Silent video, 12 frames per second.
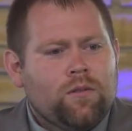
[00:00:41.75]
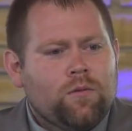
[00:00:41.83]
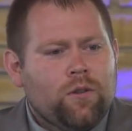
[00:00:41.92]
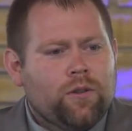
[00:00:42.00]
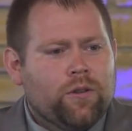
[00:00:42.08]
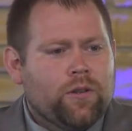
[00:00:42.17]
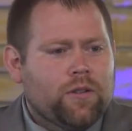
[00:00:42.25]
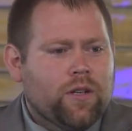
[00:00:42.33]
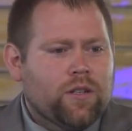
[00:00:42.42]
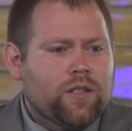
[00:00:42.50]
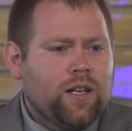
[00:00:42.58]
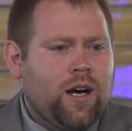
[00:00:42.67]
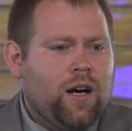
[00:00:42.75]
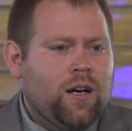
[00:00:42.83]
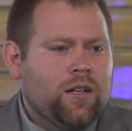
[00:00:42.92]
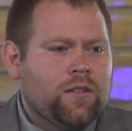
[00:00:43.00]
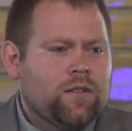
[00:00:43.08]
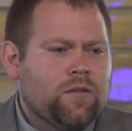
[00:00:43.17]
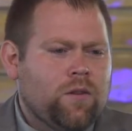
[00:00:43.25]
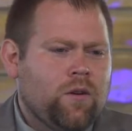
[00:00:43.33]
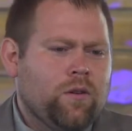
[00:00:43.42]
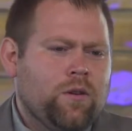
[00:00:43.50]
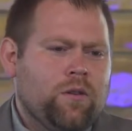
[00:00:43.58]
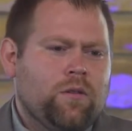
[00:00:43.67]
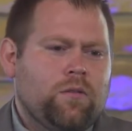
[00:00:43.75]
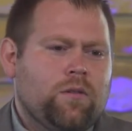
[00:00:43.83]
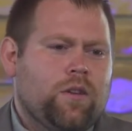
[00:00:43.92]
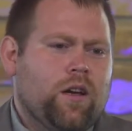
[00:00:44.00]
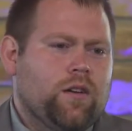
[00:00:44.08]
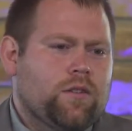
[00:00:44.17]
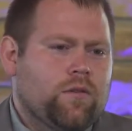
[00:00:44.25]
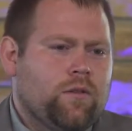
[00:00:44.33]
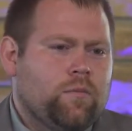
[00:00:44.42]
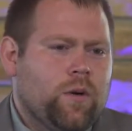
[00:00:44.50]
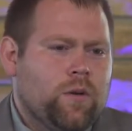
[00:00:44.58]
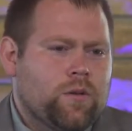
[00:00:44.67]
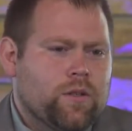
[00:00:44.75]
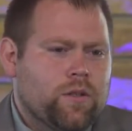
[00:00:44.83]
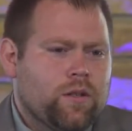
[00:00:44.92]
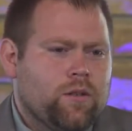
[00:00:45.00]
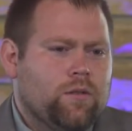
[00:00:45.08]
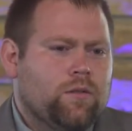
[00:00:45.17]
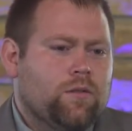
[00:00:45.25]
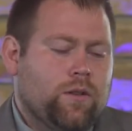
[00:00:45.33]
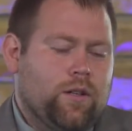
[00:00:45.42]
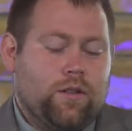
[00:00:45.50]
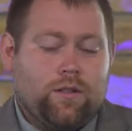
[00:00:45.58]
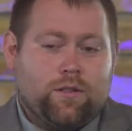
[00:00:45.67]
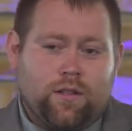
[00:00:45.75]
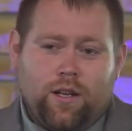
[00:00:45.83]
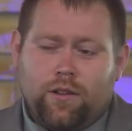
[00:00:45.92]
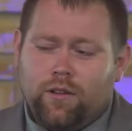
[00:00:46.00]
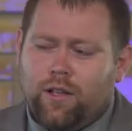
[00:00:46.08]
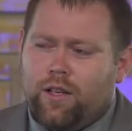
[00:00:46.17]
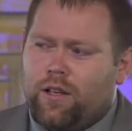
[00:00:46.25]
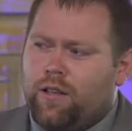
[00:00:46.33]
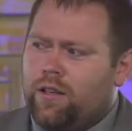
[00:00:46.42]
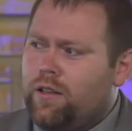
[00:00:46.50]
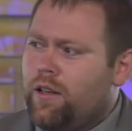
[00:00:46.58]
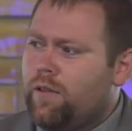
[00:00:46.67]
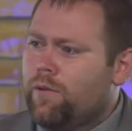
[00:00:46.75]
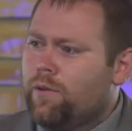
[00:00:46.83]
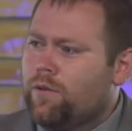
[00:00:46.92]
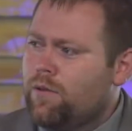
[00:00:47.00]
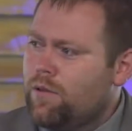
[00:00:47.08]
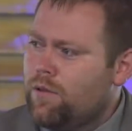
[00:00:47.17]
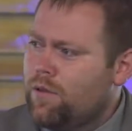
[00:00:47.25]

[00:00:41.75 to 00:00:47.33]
whether it's us guys, oh, you can't show emotion, oh, unless it's an athletic endeavors.